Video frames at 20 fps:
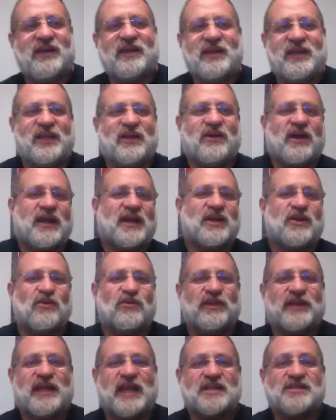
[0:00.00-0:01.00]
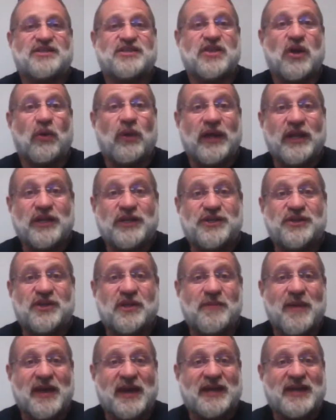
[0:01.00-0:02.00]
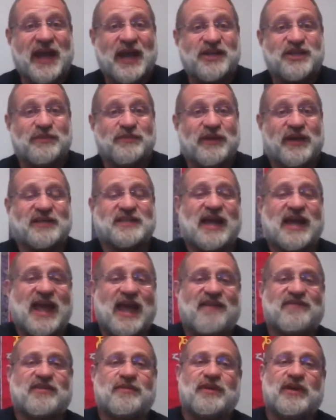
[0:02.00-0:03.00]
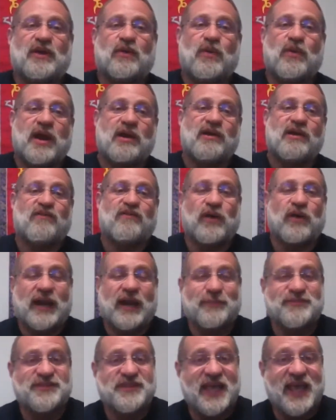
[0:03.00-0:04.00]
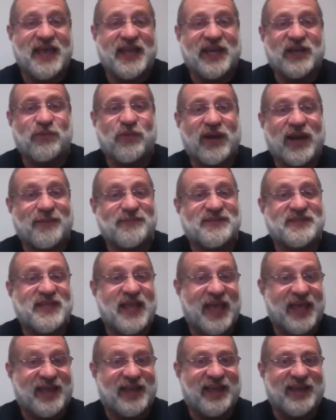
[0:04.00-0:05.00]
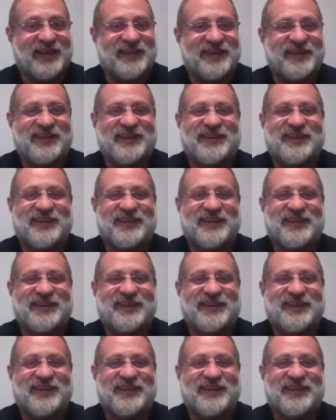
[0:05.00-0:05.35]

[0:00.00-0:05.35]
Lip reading: I can only get so into the meditation because I have to be aware of what I'm saying and when I'm saying it.